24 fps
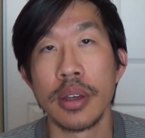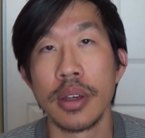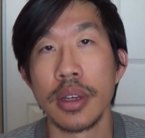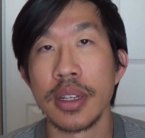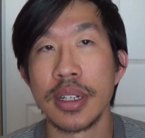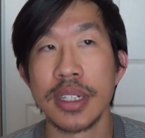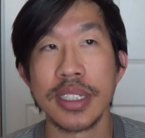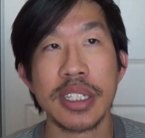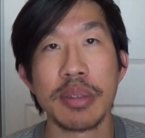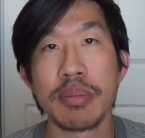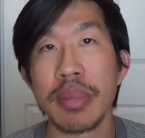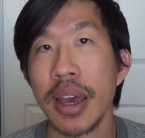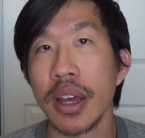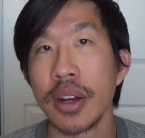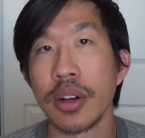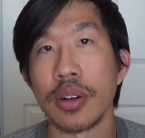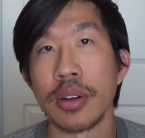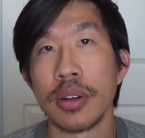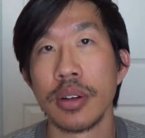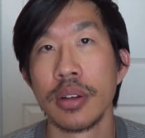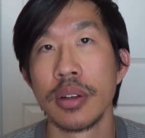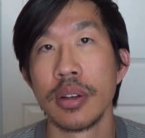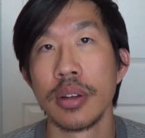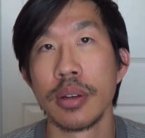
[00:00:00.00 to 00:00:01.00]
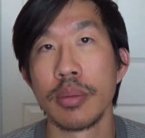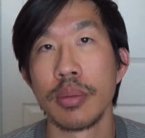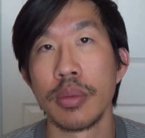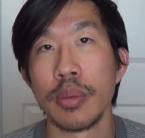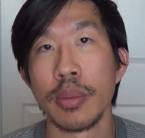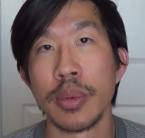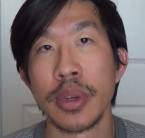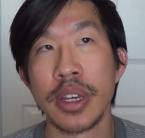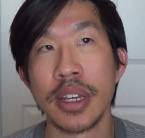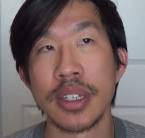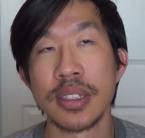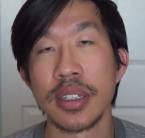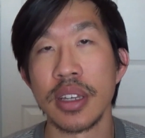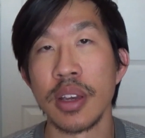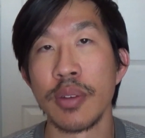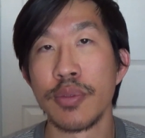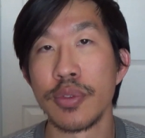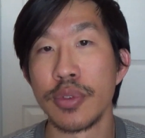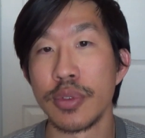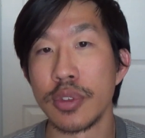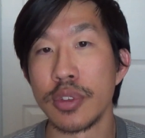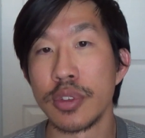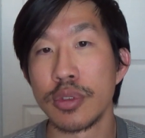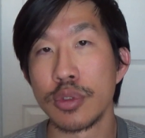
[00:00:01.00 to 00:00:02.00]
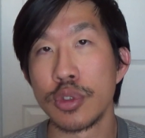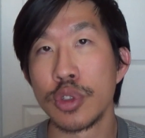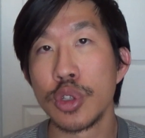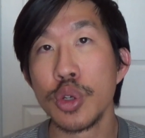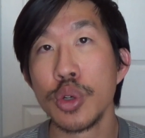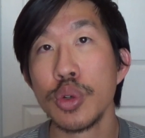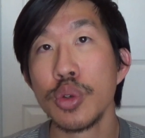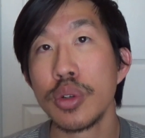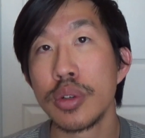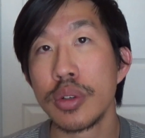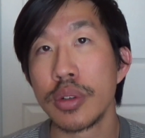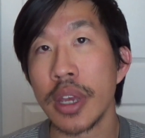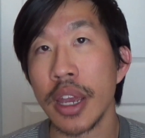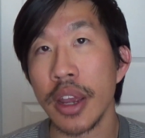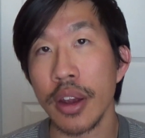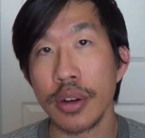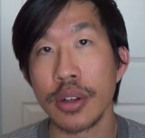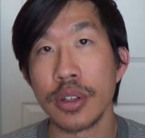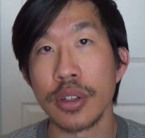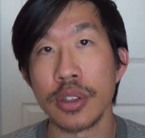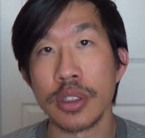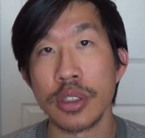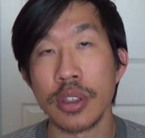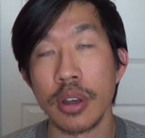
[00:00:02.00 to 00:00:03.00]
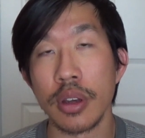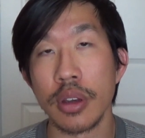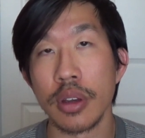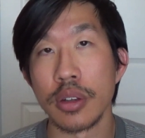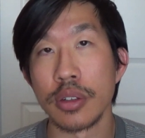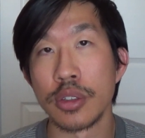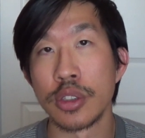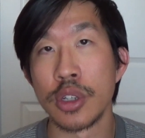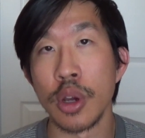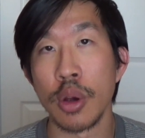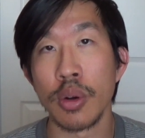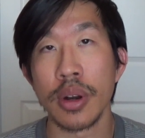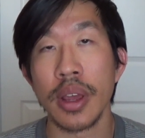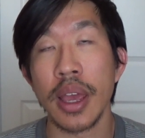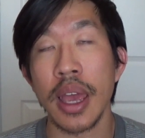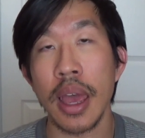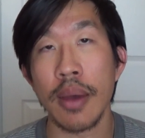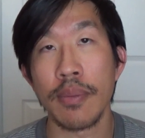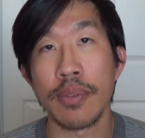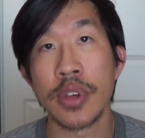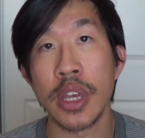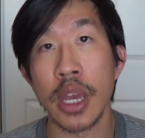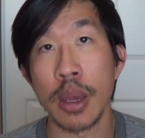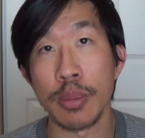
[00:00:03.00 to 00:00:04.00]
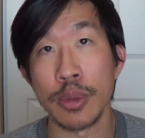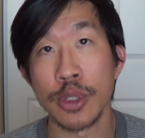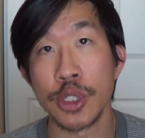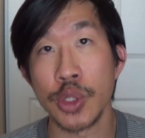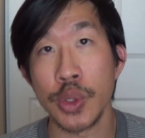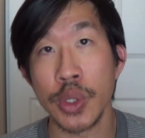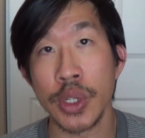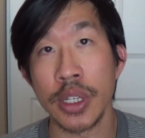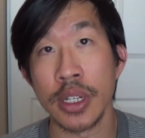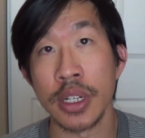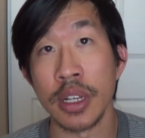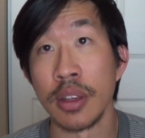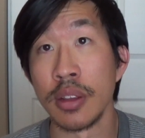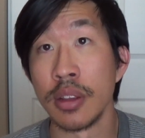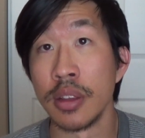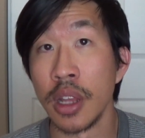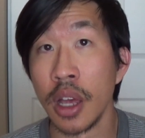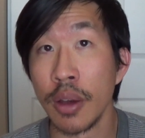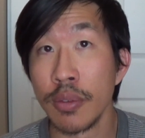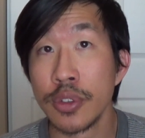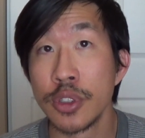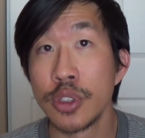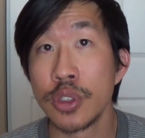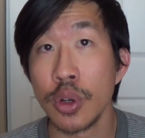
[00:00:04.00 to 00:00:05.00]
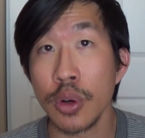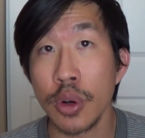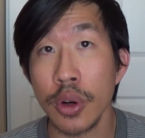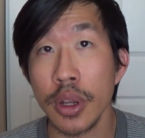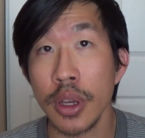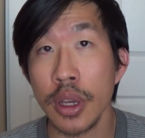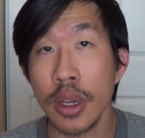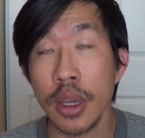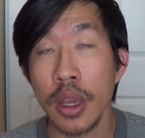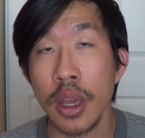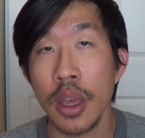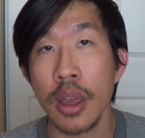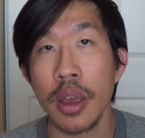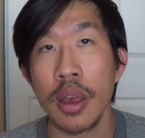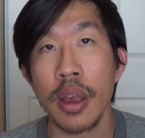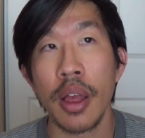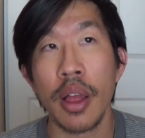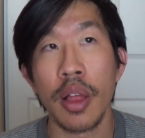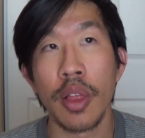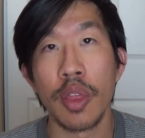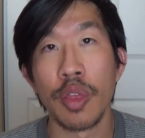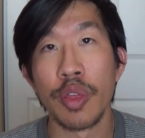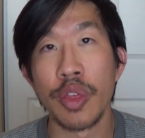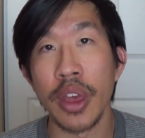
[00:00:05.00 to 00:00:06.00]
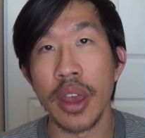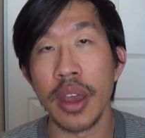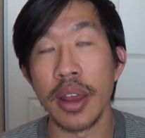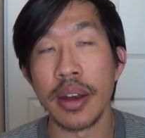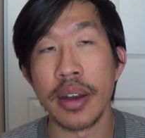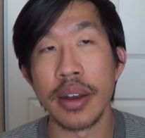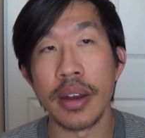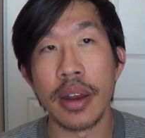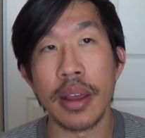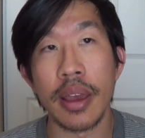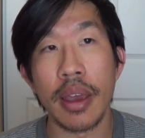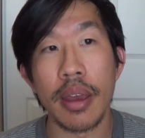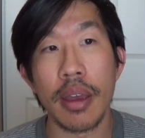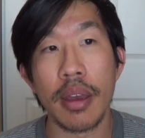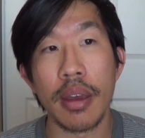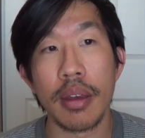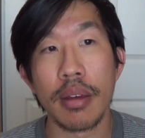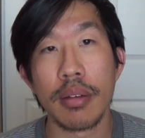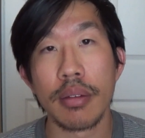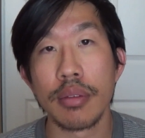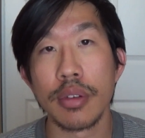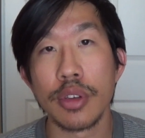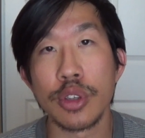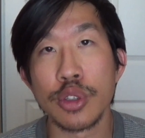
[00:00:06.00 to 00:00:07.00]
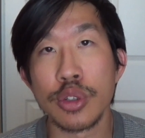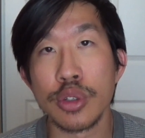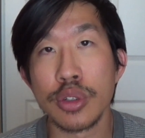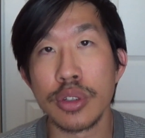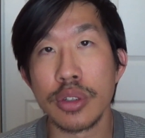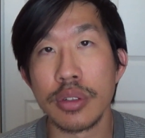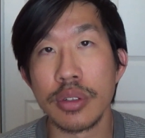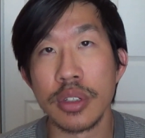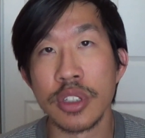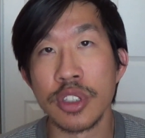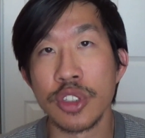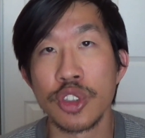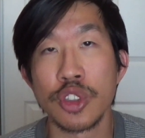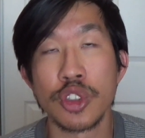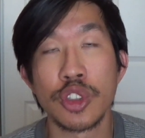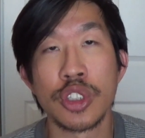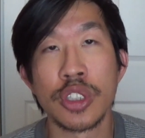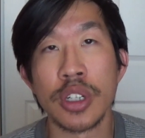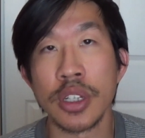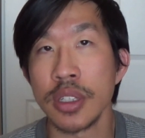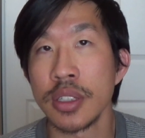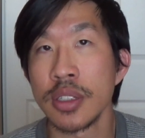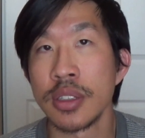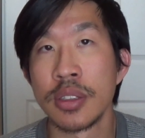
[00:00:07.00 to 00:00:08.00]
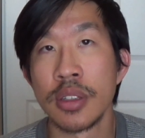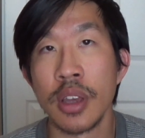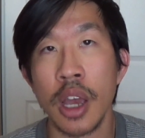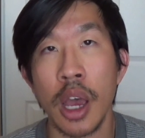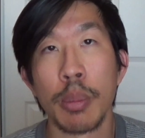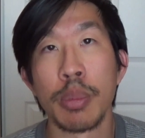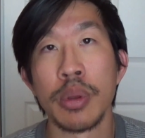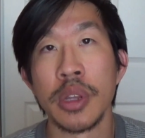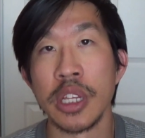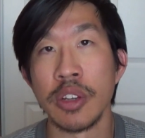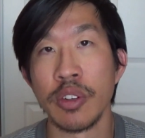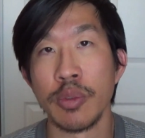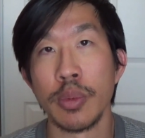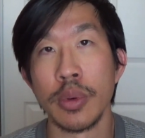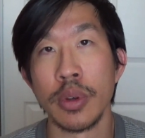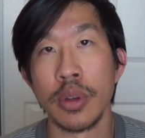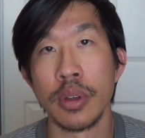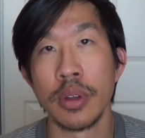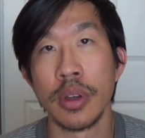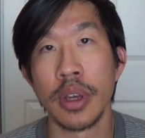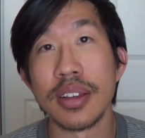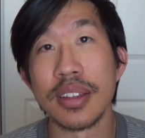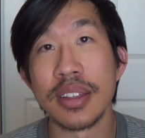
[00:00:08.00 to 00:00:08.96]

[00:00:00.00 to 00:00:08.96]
It doesn't matter. Because if two characters don't have chemistry in a love story, then it's just not believable.